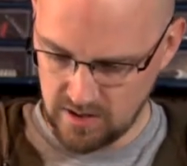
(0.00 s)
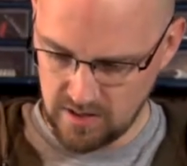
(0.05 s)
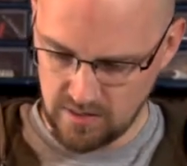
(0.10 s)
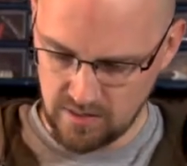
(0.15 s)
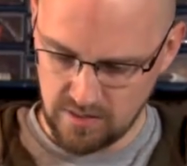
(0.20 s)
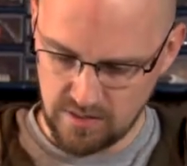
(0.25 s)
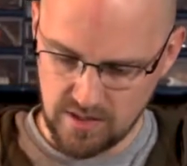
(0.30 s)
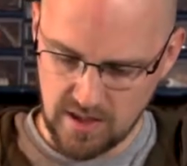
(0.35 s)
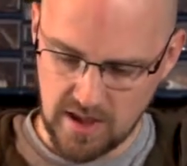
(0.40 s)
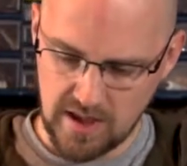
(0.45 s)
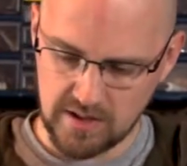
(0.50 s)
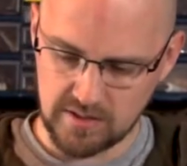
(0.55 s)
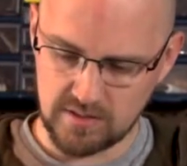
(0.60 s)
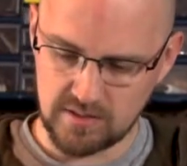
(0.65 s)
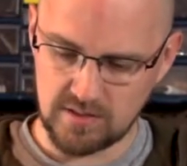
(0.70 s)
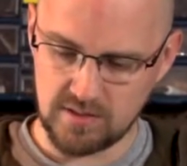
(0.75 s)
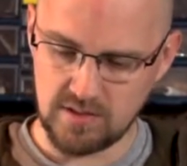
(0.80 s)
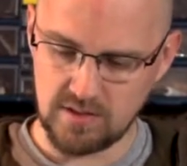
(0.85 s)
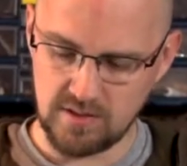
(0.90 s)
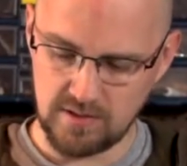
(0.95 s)

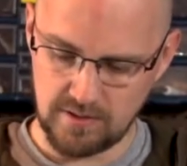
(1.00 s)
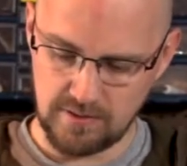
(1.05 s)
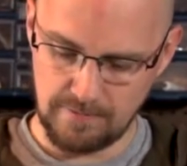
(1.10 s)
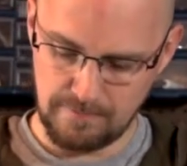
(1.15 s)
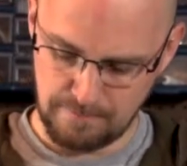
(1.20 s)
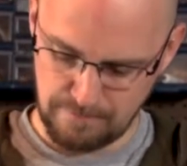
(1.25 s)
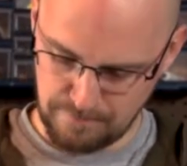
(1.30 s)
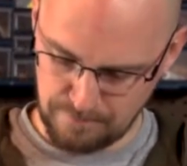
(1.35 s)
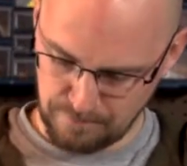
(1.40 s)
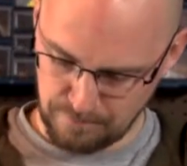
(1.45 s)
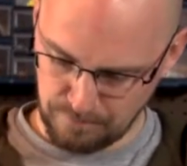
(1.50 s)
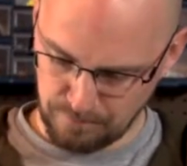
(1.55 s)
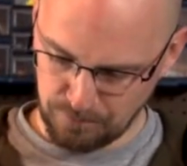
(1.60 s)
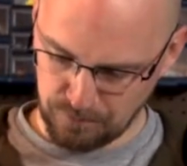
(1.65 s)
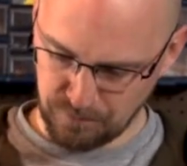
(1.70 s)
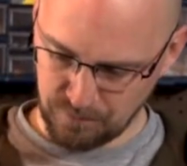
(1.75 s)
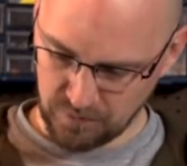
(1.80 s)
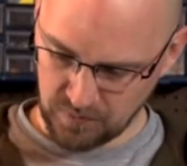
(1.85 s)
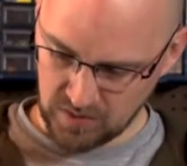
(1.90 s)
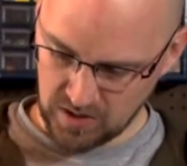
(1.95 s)
that
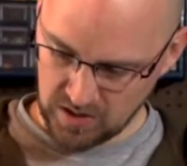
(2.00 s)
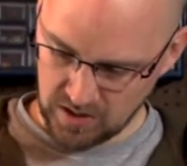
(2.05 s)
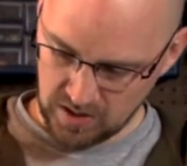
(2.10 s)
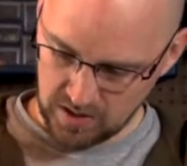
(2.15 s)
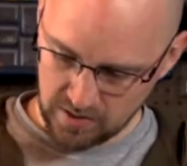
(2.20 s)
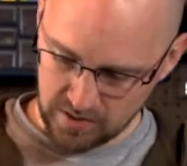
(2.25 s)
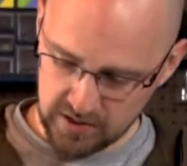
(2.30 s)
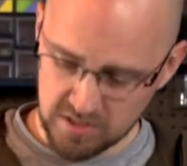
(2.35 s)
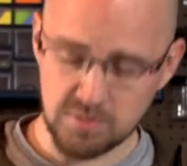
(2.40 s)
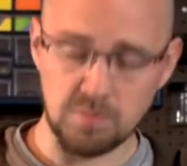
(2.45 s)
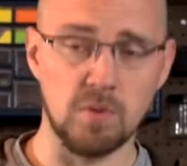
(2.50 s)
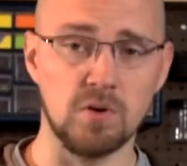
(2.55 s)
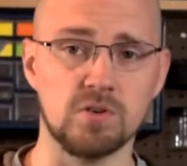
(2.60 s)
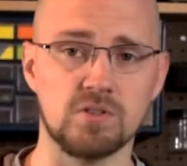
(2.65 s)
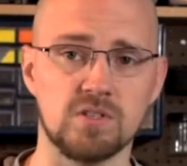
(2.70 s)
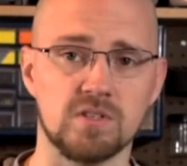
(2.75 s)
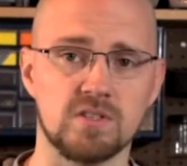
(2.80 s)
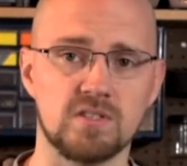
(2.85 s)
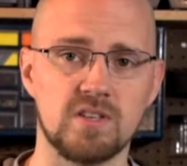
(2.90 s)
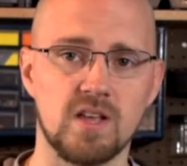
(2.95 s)
this
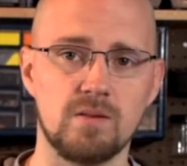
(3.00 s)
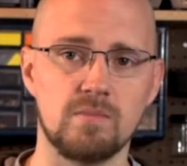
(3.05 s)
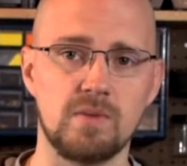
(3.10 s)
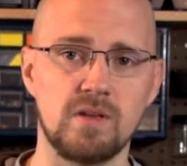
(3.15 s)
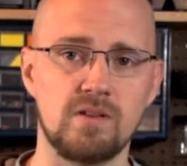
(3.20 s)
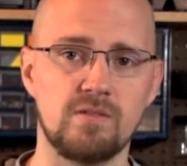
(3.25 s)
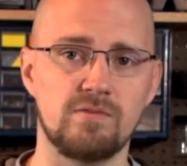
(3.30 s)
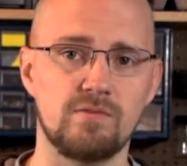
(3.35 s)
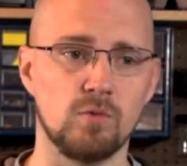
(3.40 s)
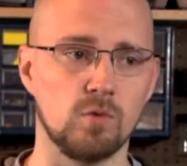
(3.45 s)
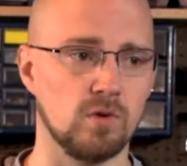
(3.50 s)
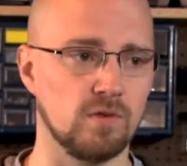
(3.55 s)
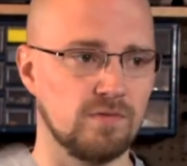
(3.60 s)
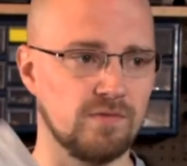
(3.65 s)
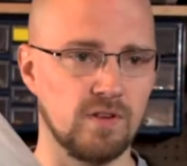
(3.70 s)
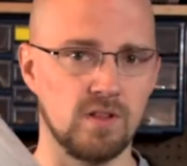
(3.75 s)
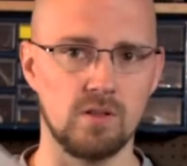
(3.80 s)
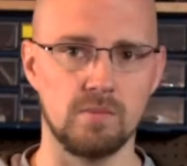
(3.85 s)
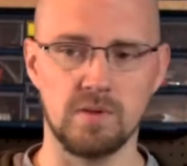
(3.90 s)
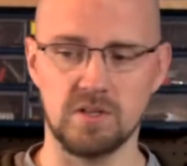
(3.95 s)
person sent me for
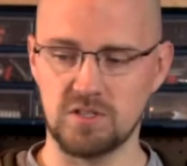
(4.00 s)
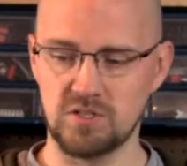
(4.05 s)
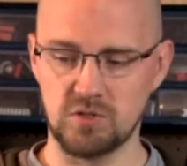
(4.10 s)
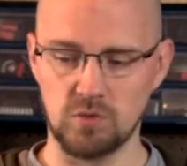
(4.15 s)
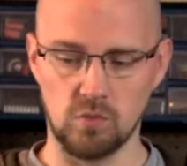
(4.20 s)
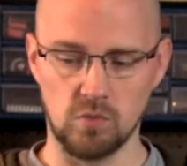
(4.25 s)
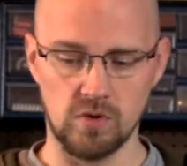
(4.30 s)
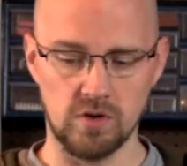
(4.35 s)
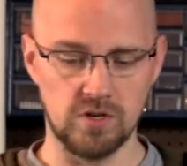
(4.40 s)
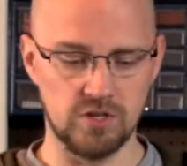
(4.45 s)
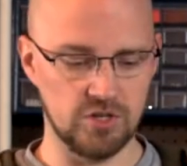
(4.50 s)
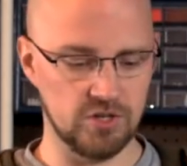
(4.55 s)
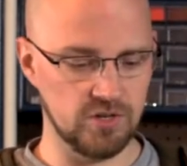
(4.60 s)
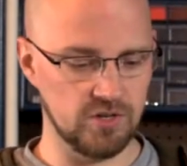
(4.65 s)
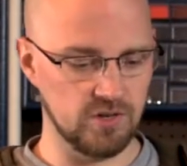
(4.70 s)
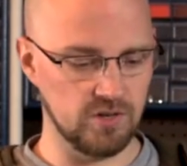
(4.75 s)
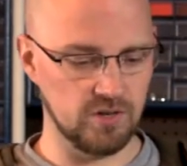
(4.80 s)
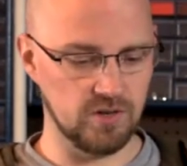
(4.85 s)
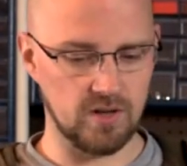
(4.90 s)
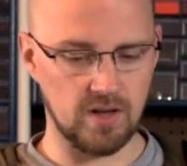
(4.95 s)
filament storage.
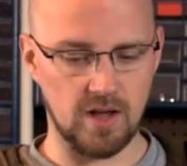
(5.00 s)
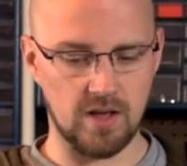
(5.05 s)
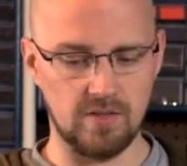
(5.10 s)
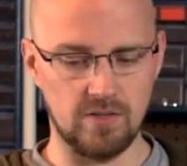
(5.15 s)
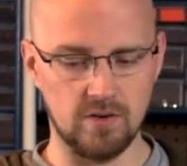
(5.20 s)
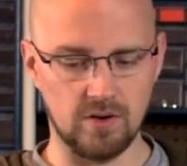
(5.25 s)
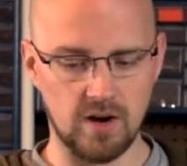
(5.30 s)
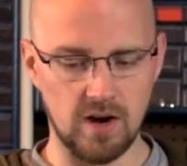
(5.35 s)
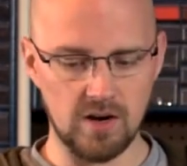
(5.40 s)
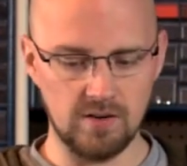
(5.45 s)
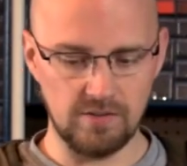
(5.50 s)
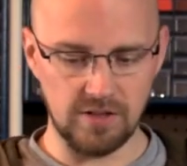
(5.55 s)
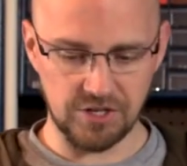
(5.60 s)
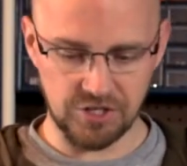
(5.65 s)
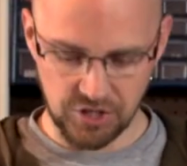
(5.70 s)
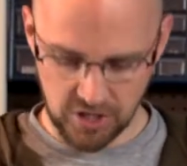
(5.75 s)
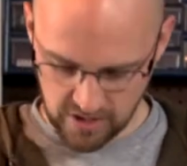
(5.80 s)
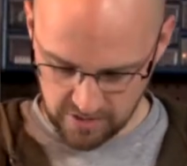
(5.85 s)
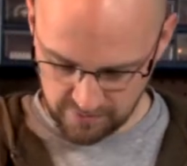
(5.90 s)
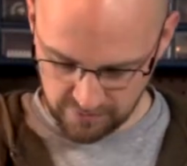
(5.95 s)
And they're kind of like
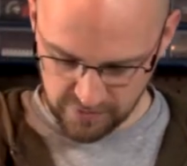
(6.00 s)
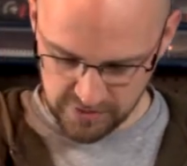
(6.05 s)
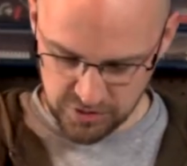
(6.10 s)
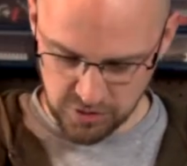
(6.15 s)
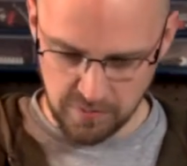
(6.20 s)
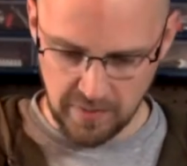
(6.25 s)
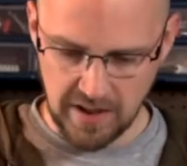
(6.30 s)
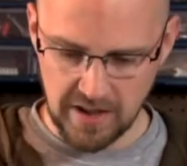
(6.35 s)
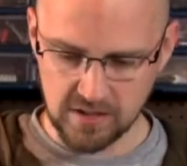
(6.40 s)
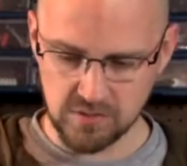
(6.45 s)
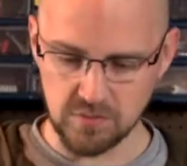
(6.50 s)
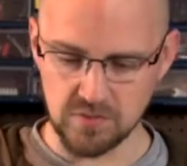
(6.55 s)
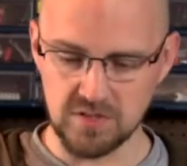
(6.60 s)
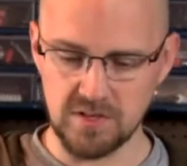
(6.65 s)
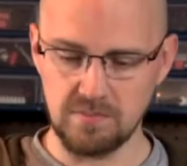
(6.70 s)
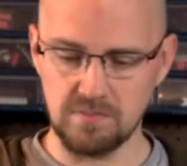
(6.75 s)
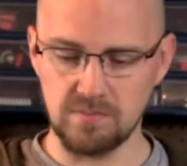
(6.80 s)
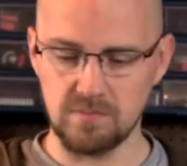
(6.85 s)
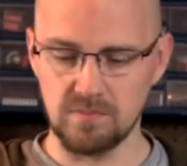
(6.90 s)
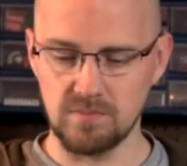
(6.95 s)
giant freezer bags with
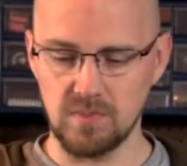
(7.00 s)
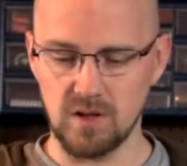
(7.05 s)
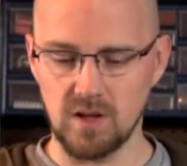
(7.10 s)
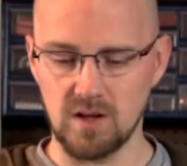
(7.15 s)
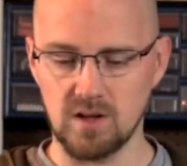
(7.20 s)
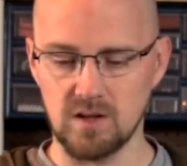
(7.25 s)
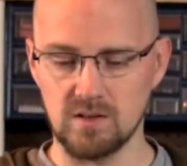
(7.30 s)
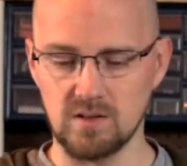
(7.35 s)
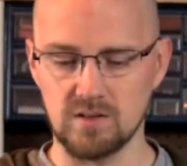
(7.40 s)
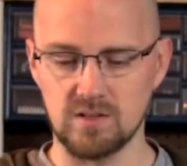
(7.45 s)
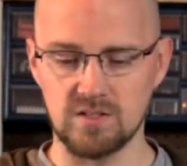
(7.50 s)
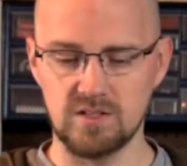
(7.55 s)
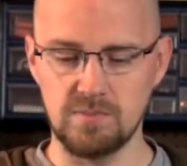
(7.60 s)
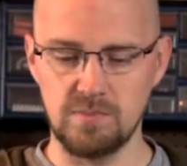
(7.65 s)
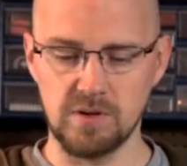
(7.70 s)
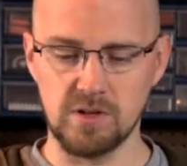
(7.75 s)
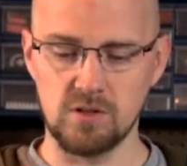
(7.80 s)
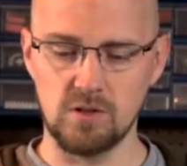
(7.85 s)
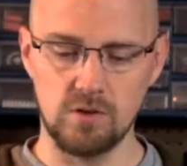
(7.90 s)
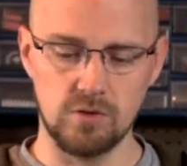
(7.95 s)
zip
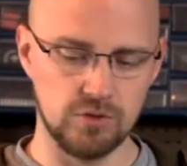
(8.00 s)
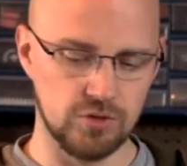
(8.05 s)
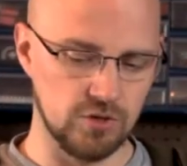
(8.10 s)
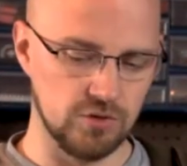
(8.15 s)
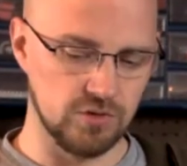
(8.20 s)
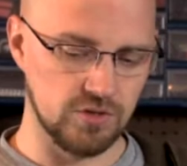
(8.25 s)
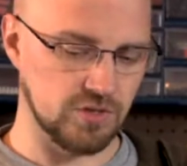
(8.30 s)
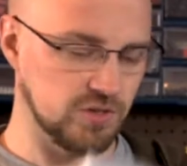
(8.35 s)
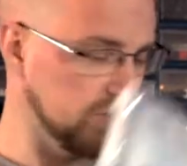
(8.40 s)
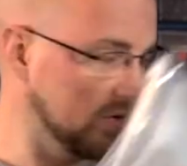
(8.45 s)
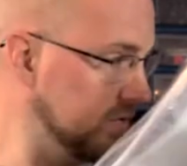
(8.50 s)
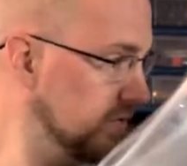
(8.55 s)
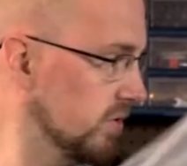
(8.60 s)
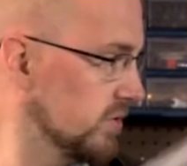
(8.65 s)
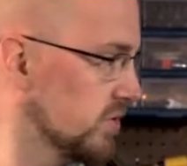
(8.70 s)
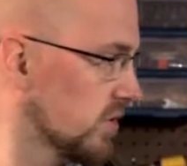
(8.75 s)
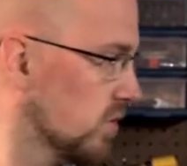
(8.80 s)
enclosures, so those are